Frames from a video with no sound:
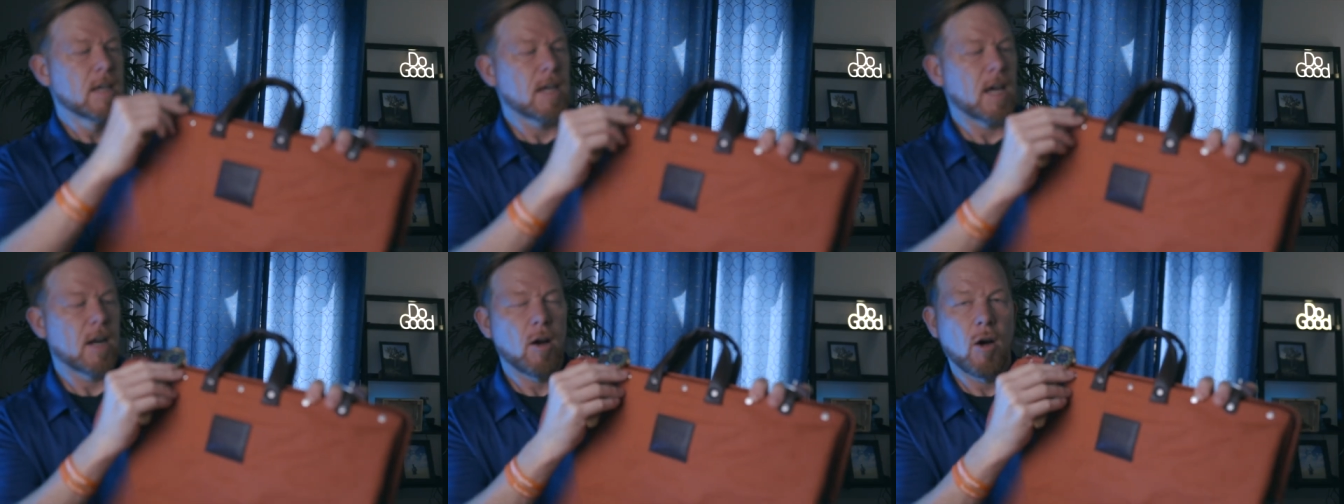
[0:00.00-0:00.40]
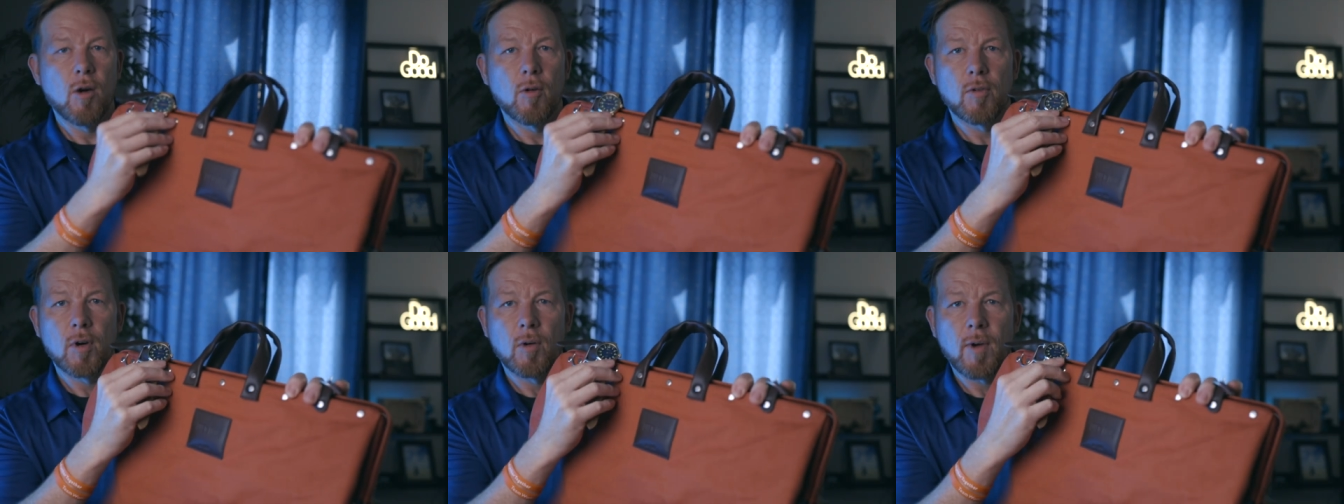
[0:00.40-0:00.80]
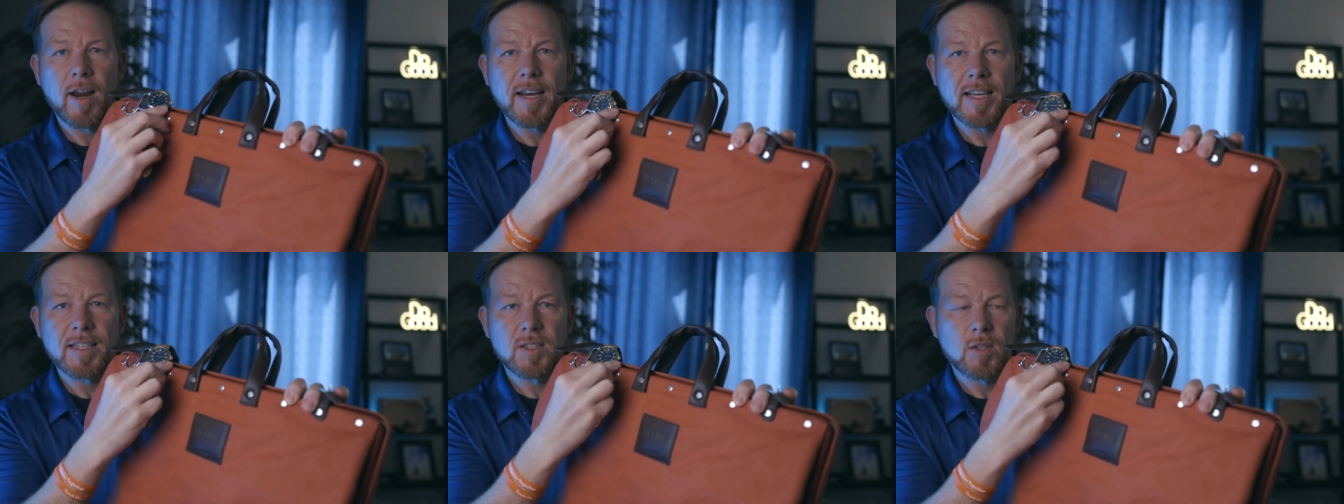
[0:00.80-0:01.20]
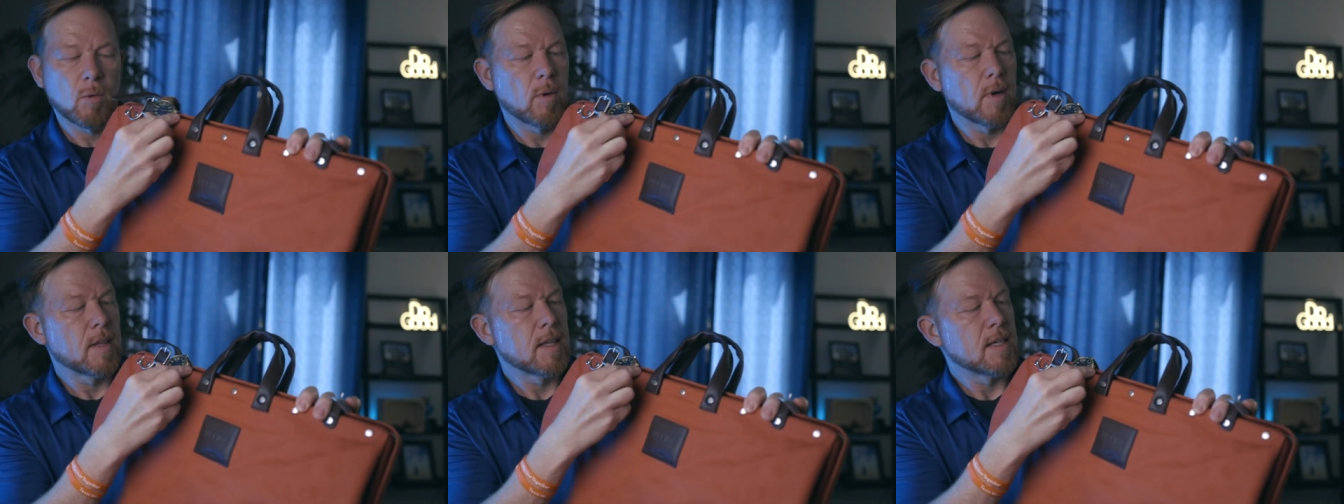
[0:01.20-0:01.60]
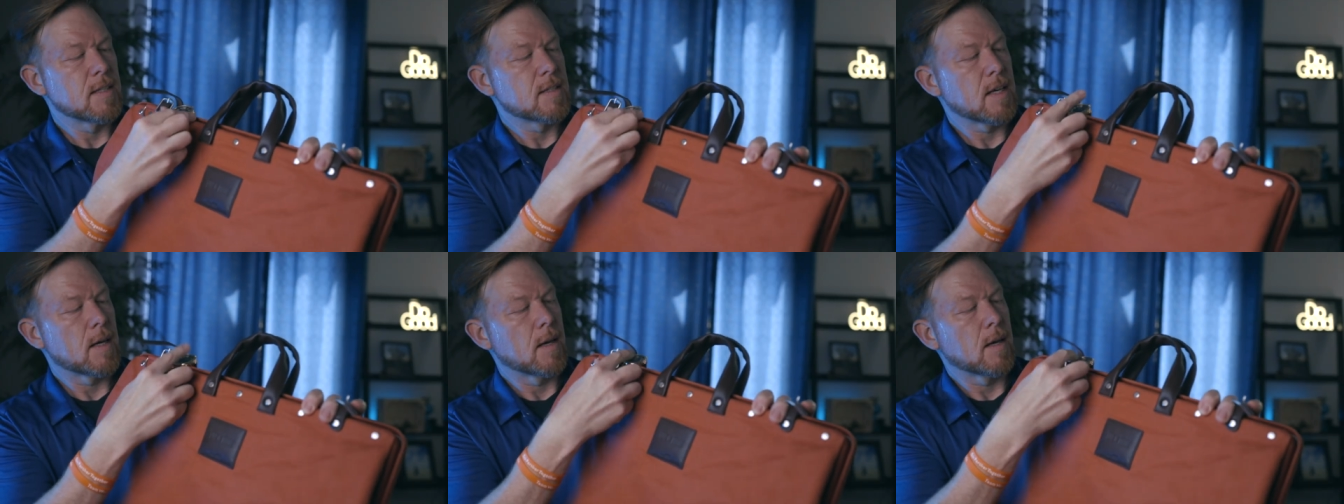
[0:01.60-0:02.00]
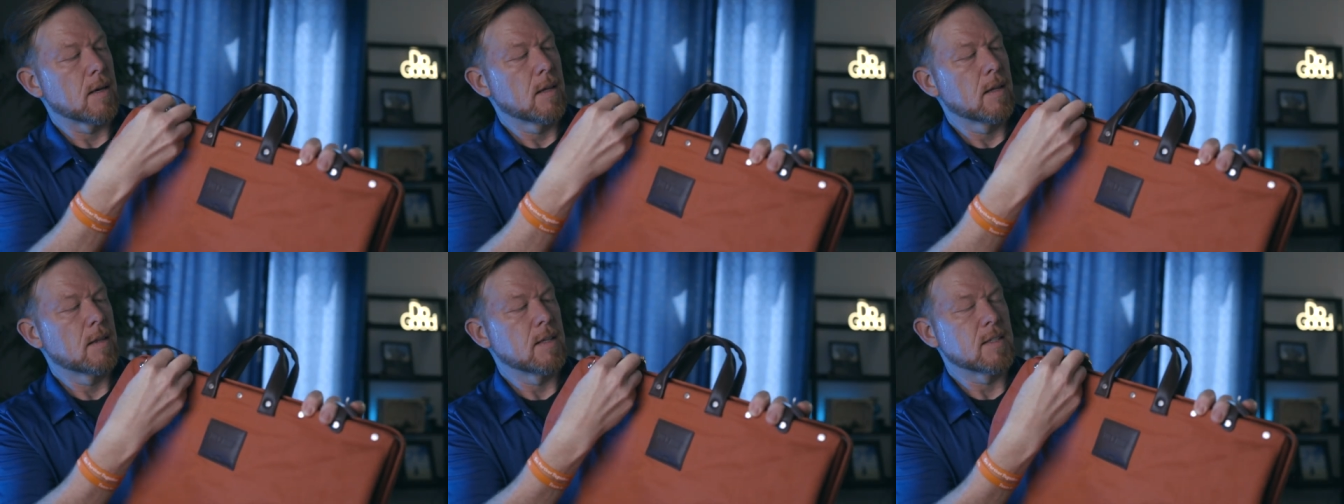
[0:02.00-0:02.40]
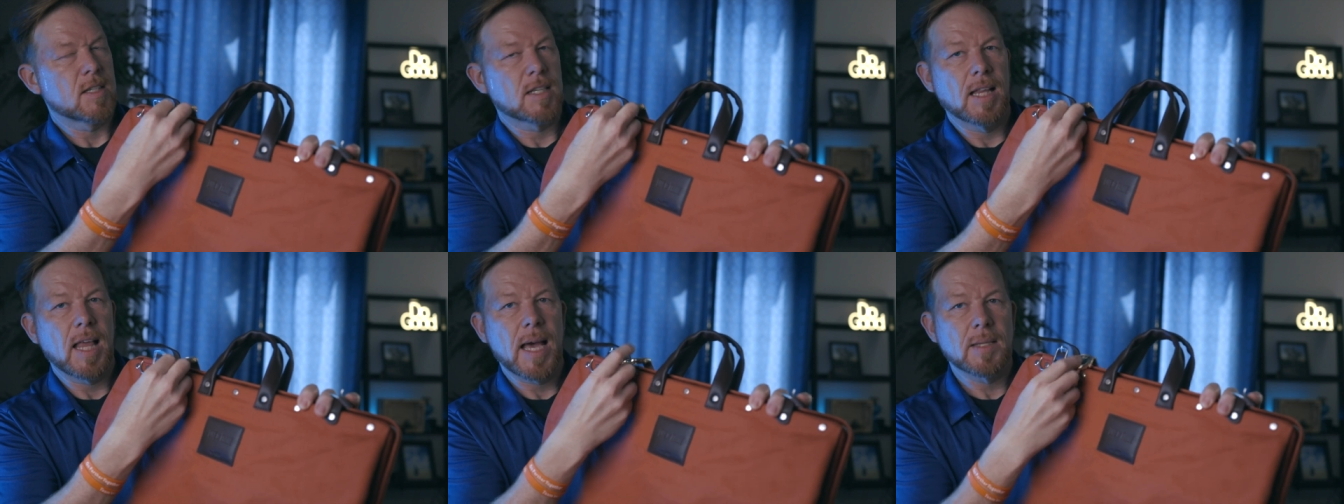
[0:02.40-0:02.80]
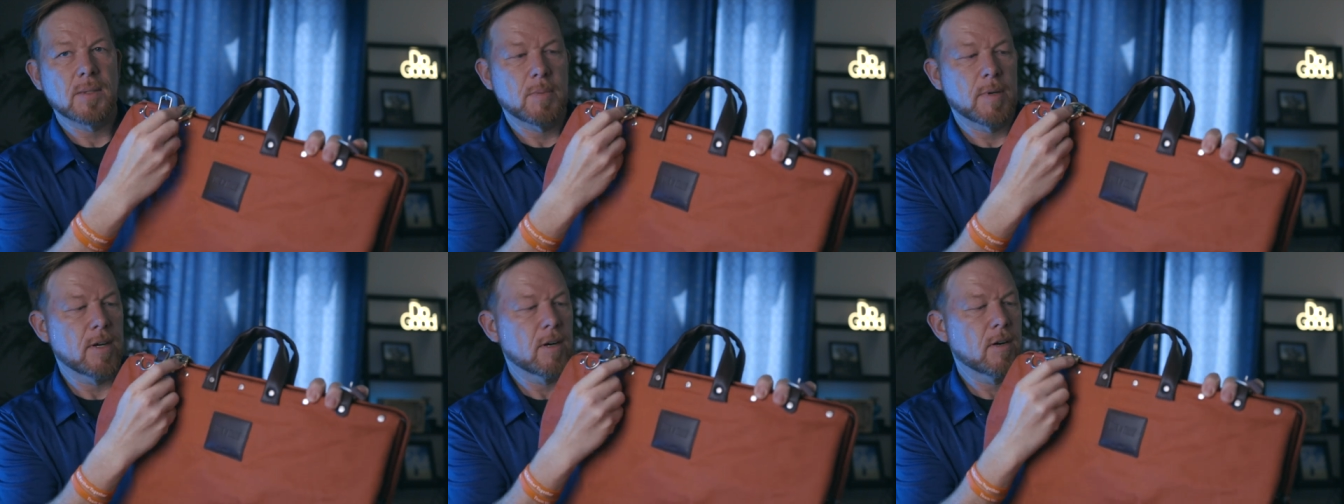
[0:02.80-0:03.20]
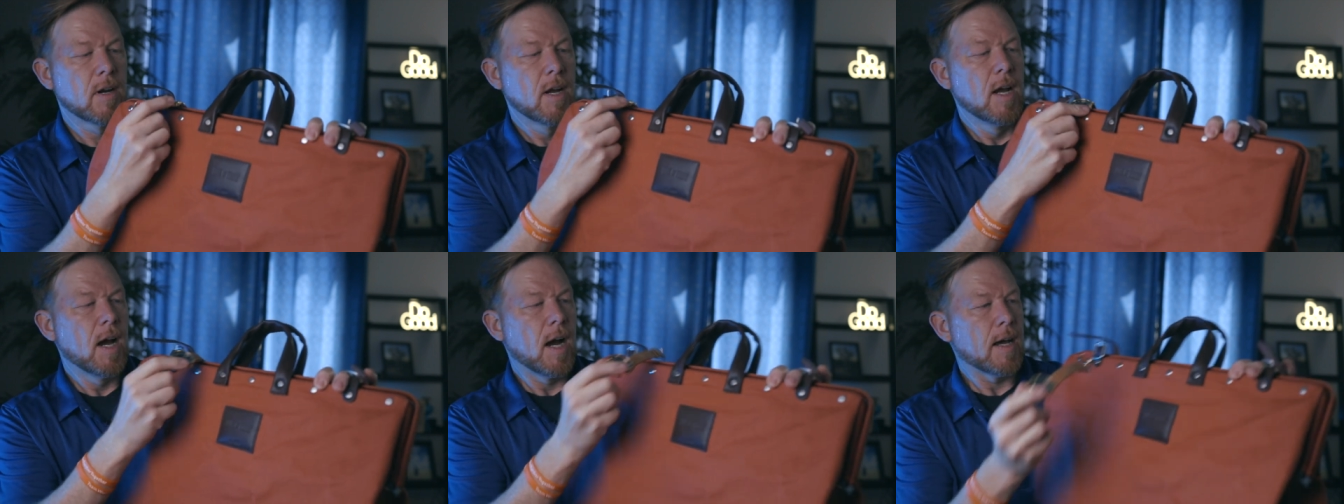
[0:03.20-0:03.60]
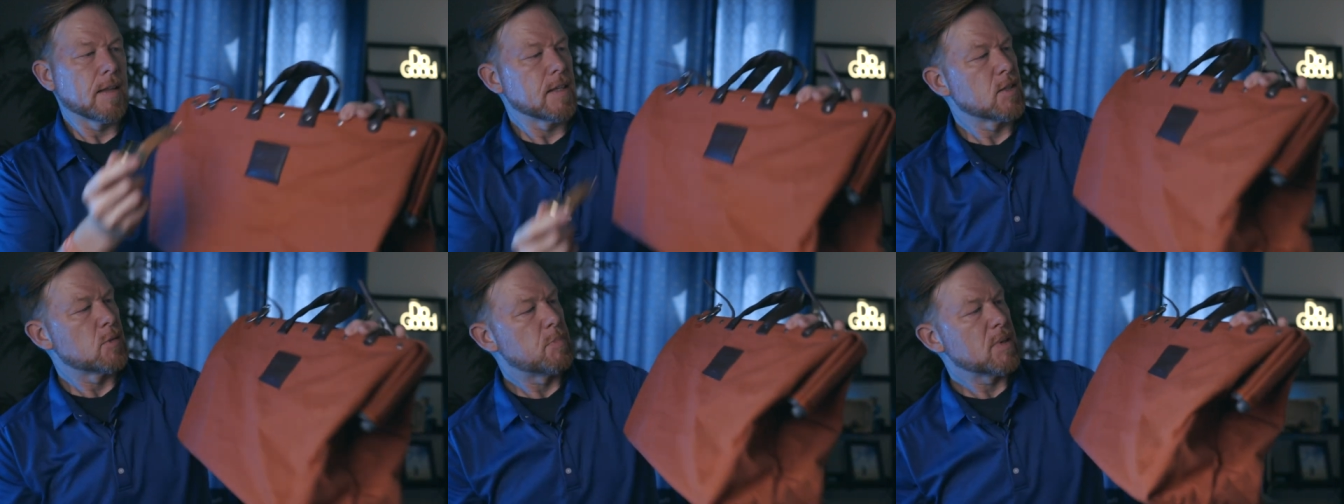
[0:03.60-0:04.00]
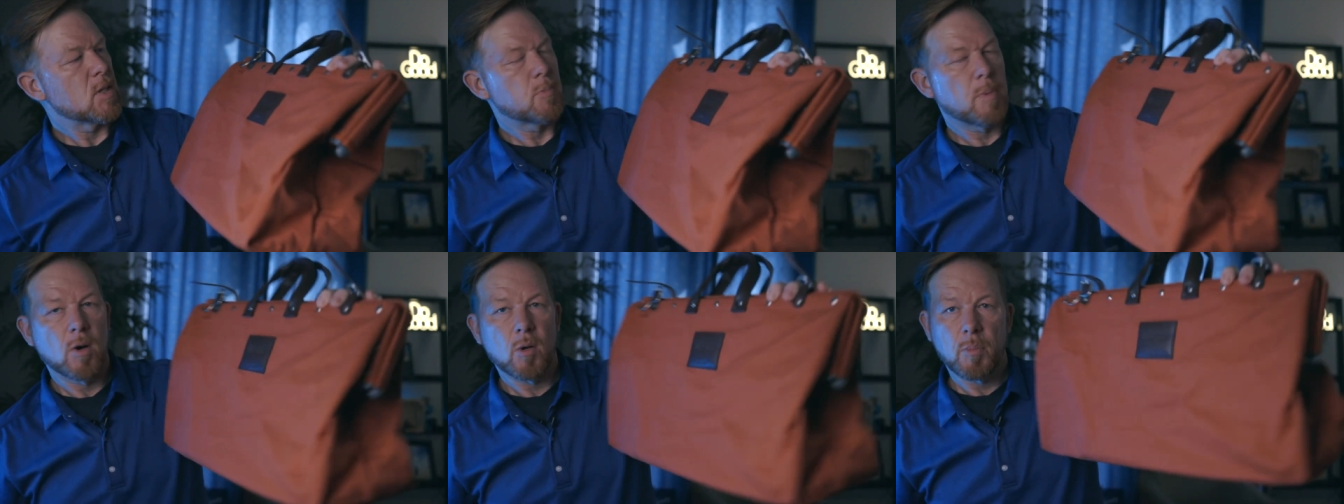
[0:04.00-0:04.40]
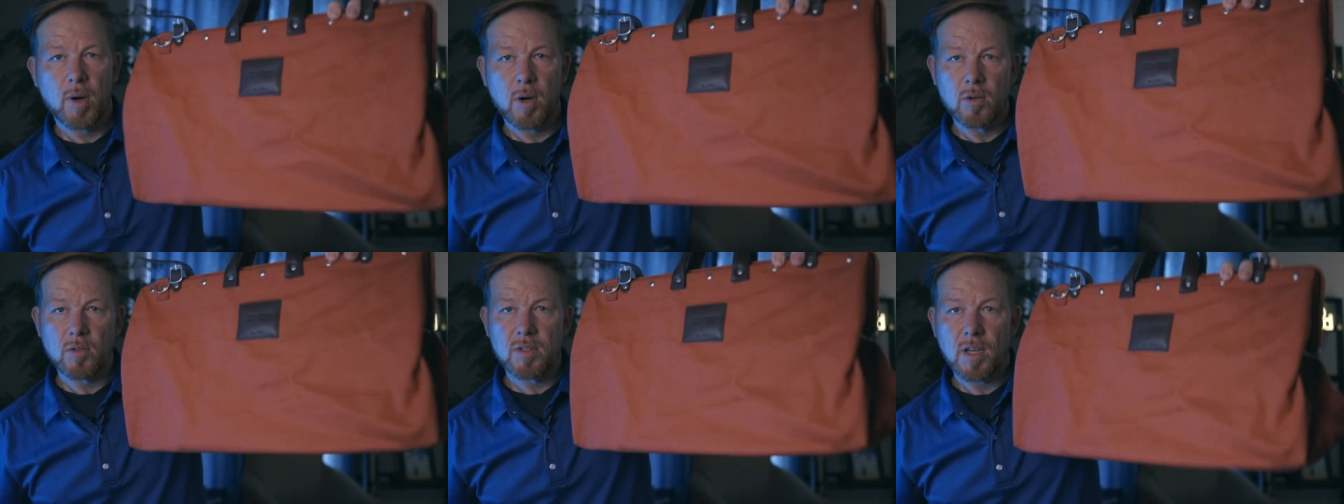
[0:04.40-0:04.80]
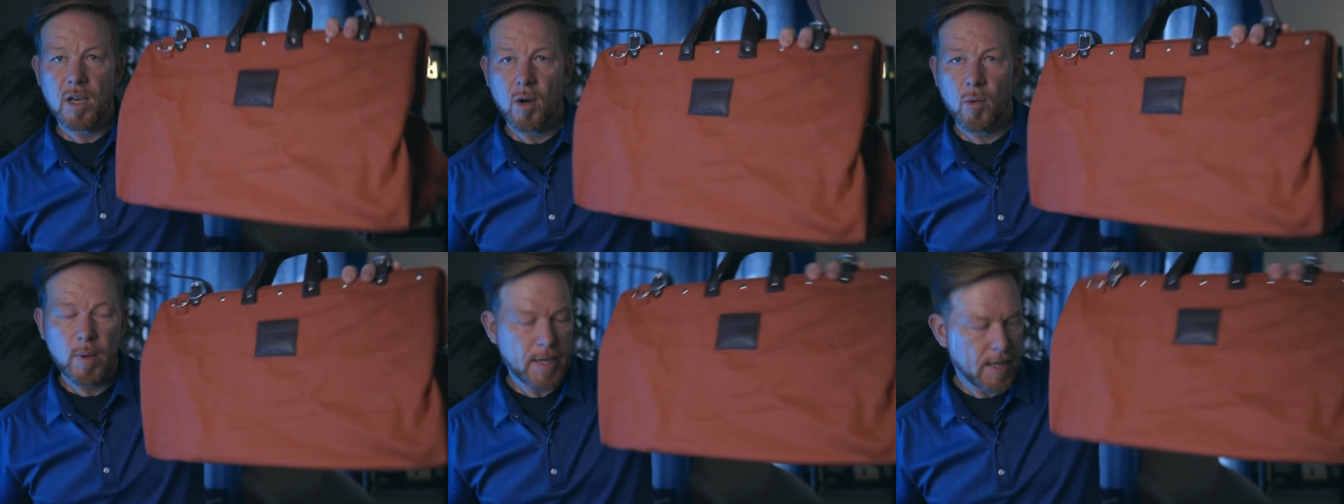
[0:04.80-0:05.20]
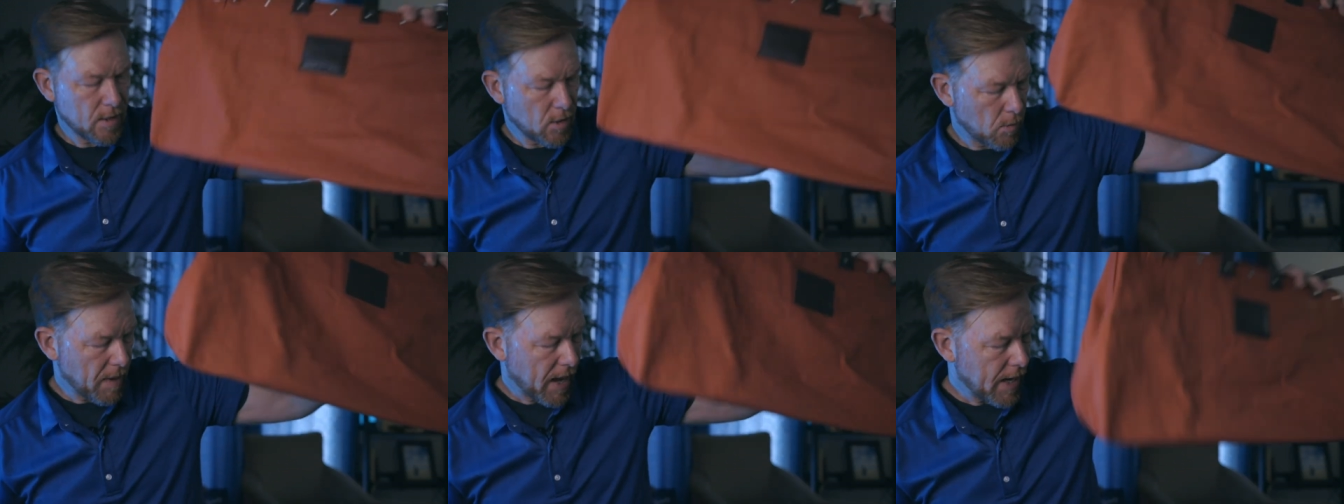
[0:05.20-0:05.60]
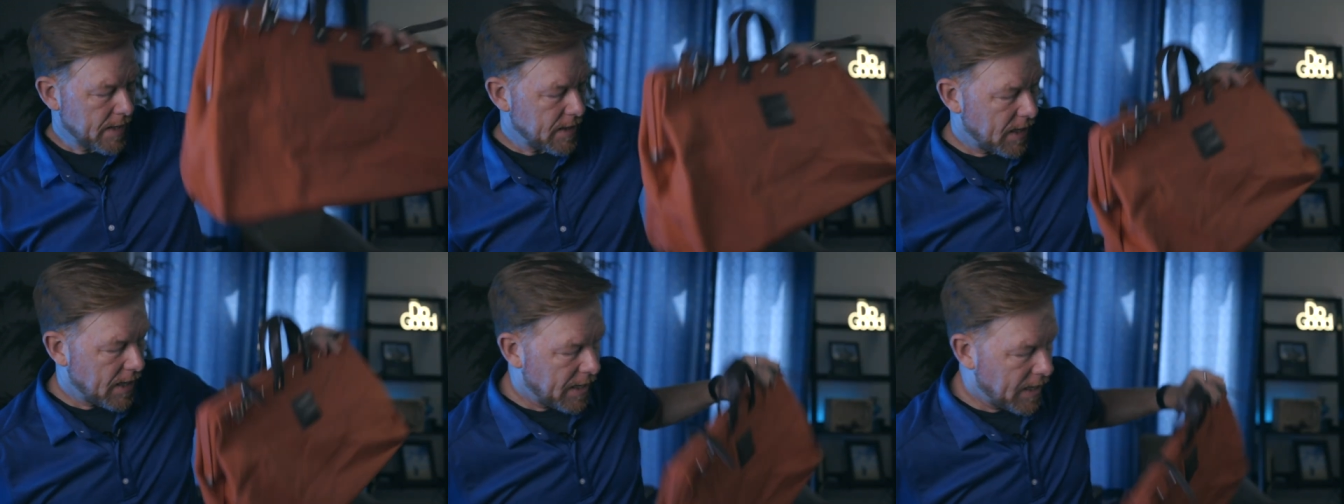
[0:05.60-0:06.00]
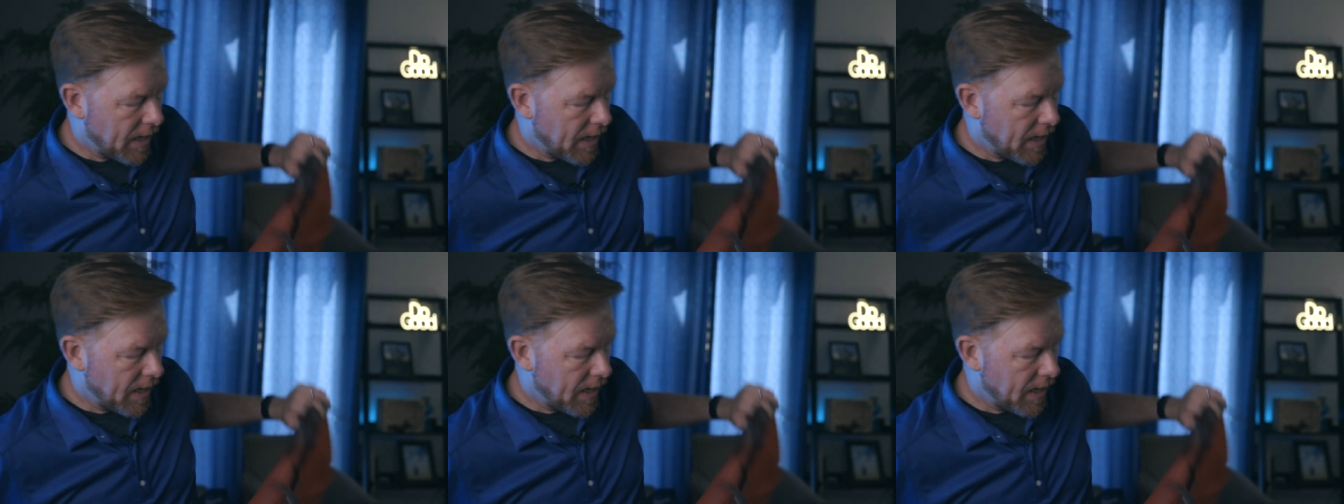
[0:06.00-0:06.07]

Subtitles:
kind of over right next to one of these clasps here on this Bespoke Post Weekender bag that I